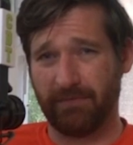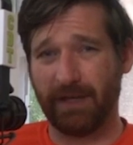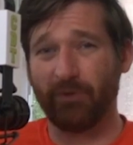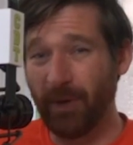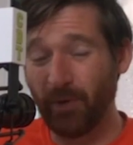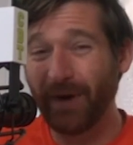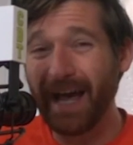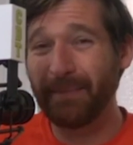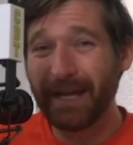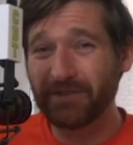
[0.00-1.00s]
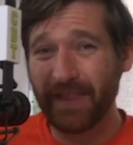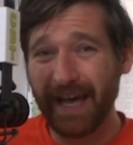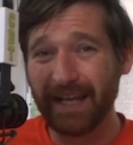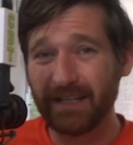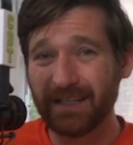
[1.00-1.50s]
And remember what happened after
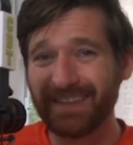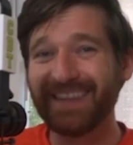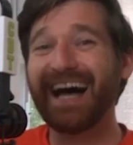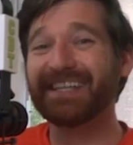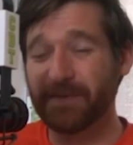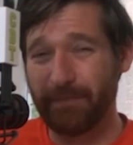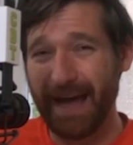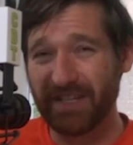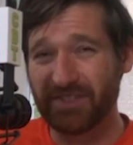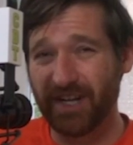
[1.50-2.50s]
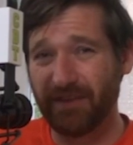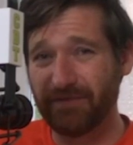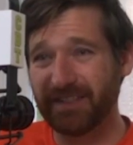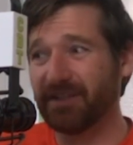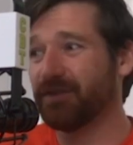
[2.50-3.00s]
that? Lots of bad stuff.
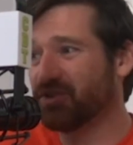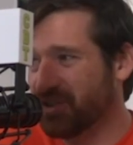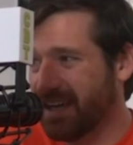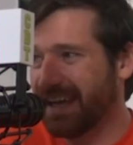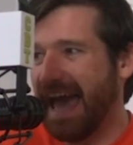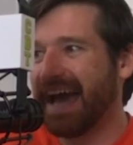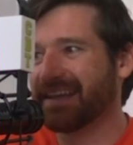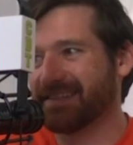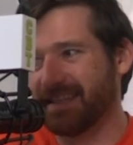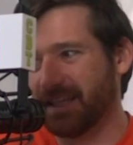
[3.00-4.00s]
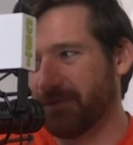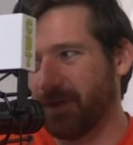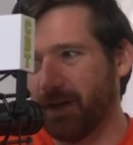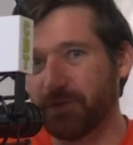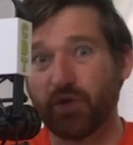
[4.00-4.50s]
And then eventually he had Agassi get
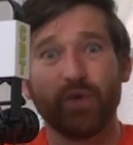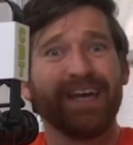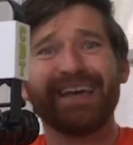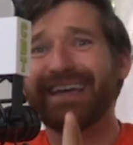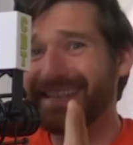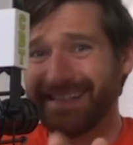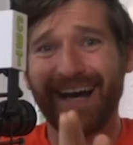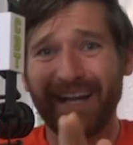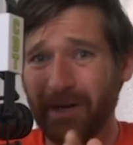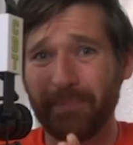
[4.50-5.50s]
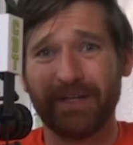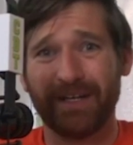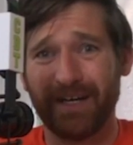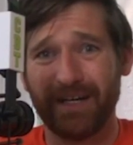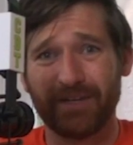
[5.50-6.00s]
involved, who is not helping
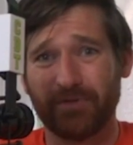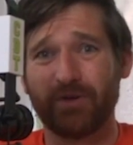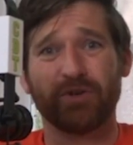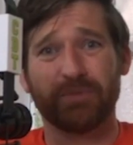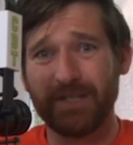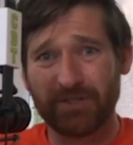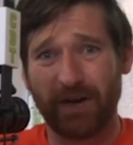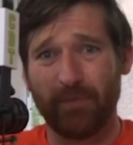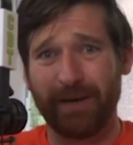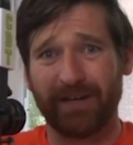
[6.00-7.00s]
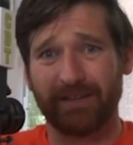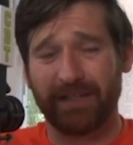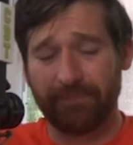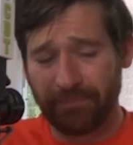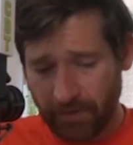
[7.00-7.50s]
Grigor Dimitrov,
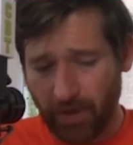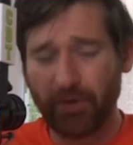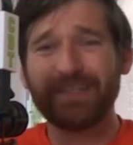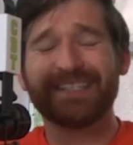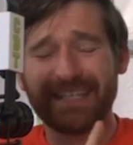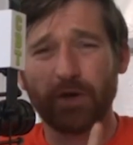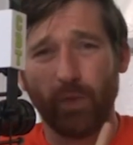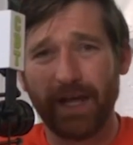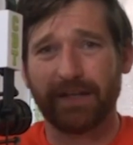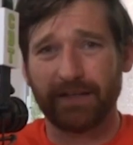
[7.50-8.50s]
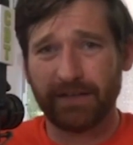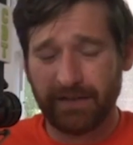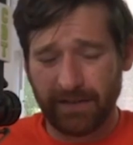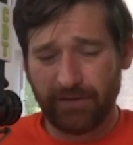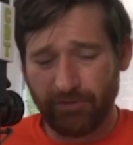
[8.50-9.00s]
apparently. Although he did get a win.
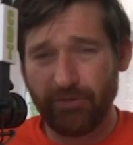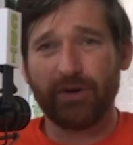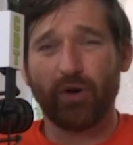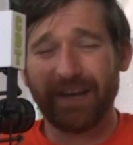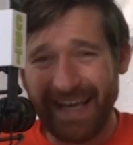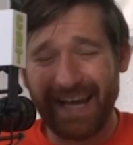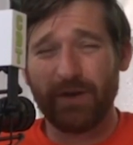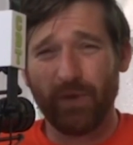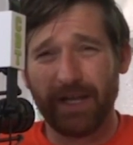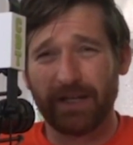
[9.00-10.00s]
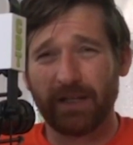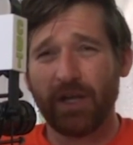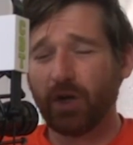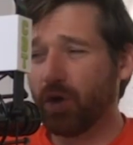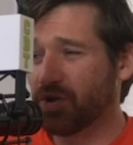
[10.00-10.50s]
Grigor got a win in
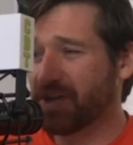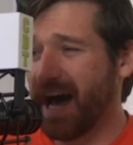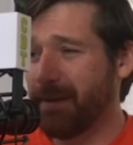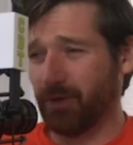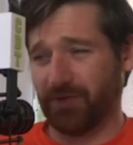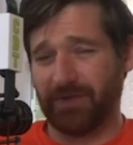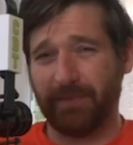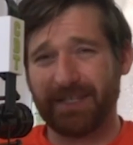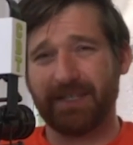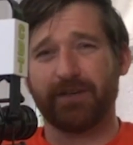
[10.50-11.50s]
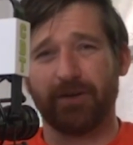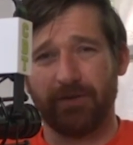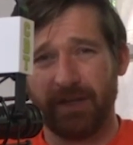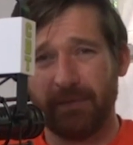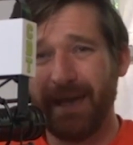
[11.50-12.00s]
Los Cabos,
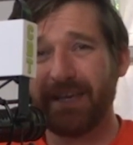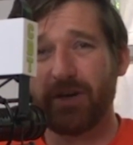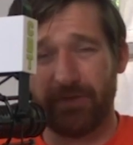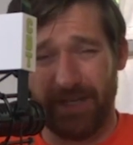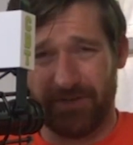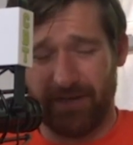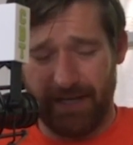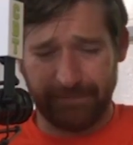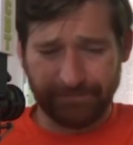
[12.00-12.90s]
Mexico yesterday.